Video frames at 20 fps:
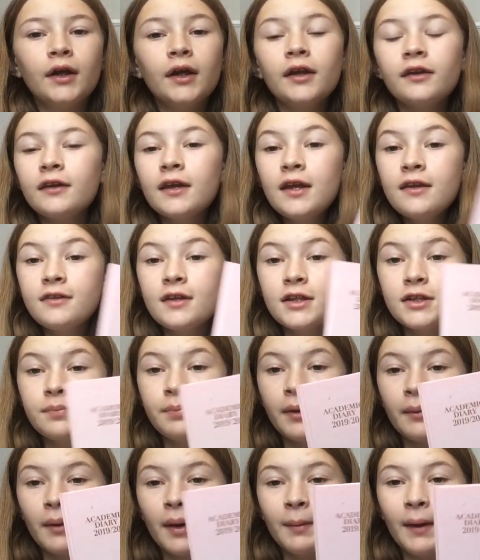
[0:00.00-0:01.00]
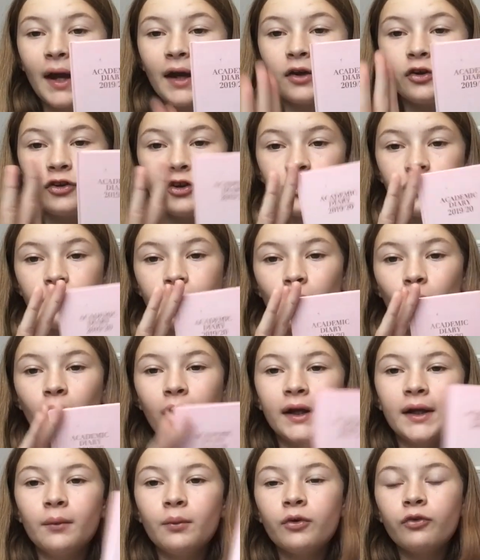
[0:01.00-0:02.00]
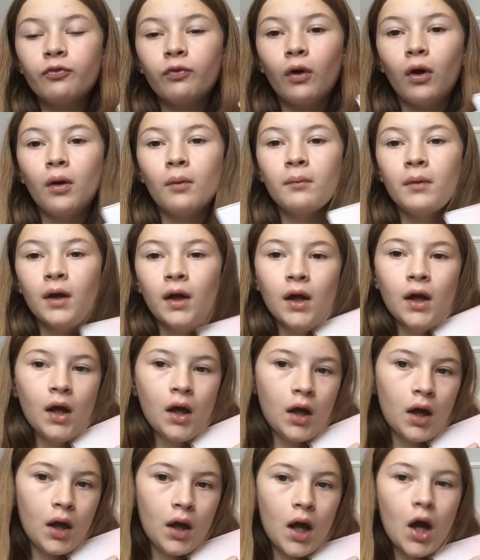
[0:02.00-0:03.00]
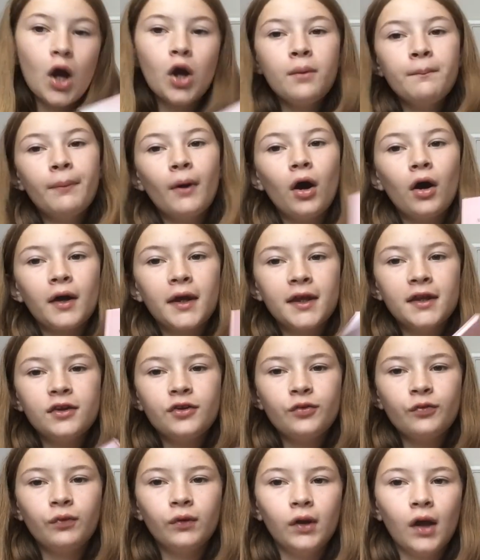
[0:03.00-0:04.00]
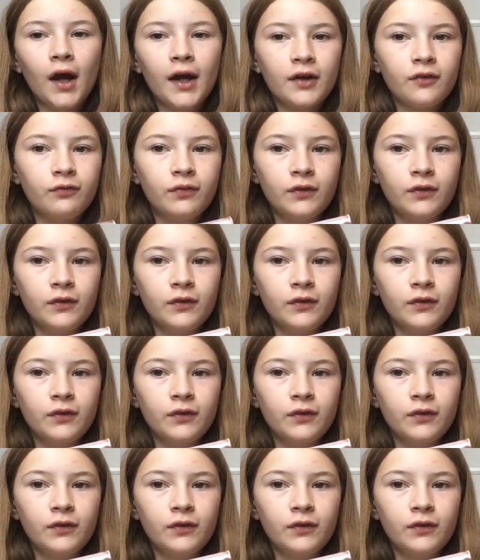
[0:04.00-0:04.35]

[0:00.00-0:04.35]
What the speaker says: it's easy to put my bag because it's small, and it was from Home Bargains for like